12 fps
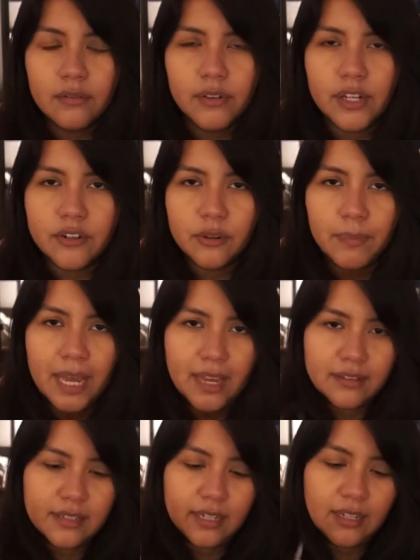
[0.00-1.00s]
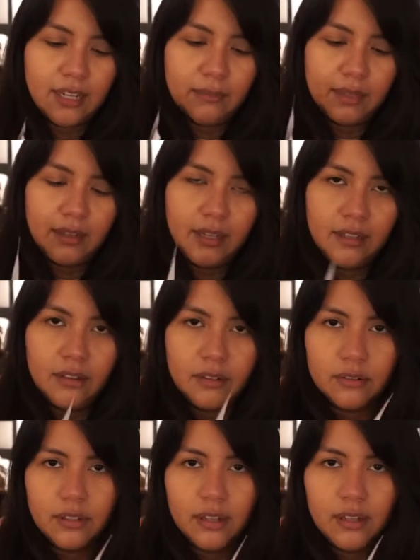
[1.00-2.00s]
facial pads that came in like
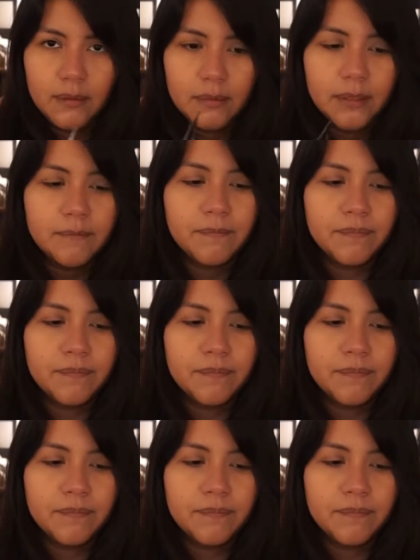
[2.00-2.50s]
little tub.